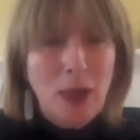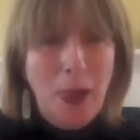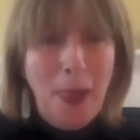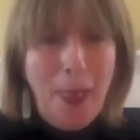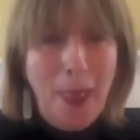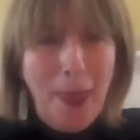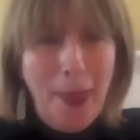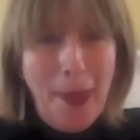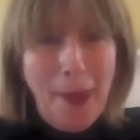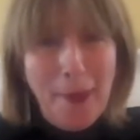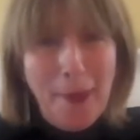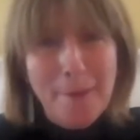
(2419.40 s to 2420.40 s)

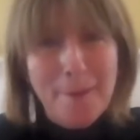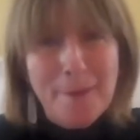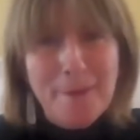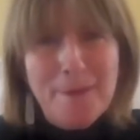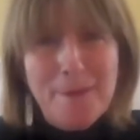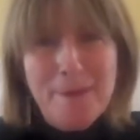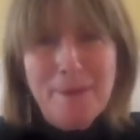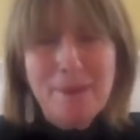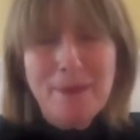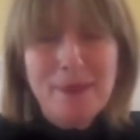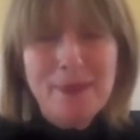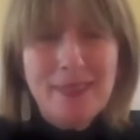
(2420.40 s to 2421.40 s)

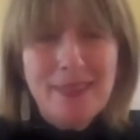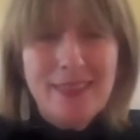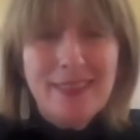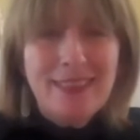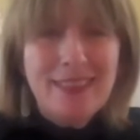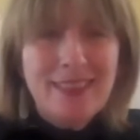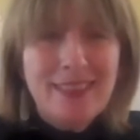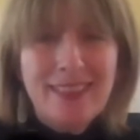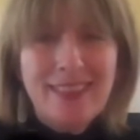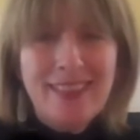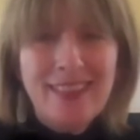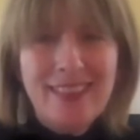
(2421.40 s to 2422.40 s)

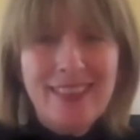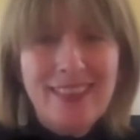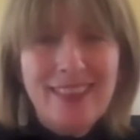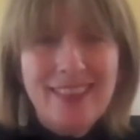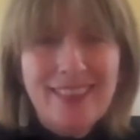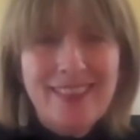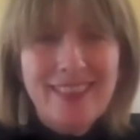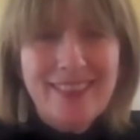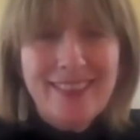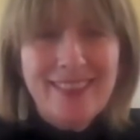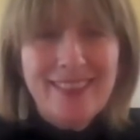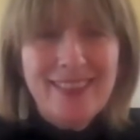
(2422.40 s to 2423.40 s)

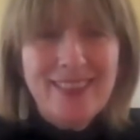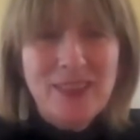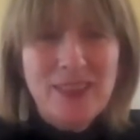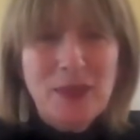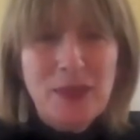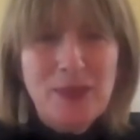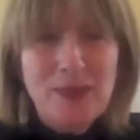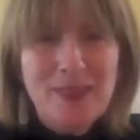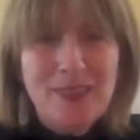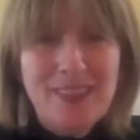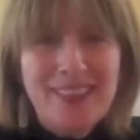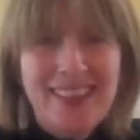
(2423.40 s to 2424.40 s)

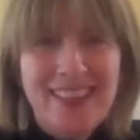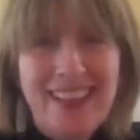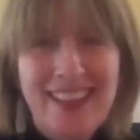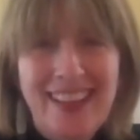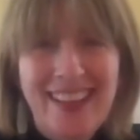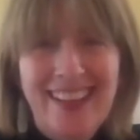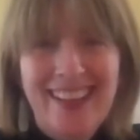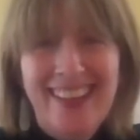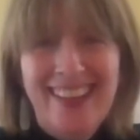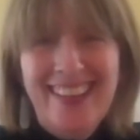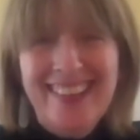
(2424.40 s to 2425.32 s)
[no speech]